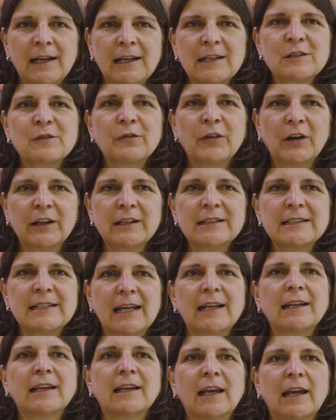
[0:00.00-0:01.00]
he's very
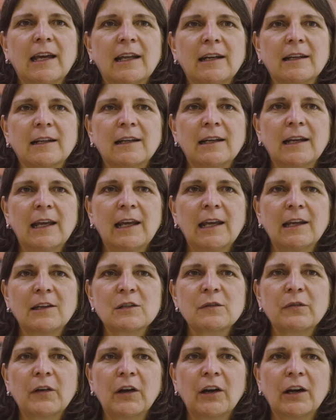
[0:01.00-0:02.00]
dedicated.
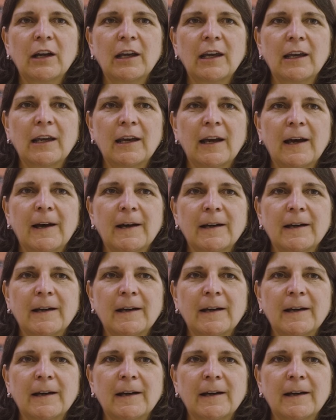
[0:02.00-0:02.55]
He's very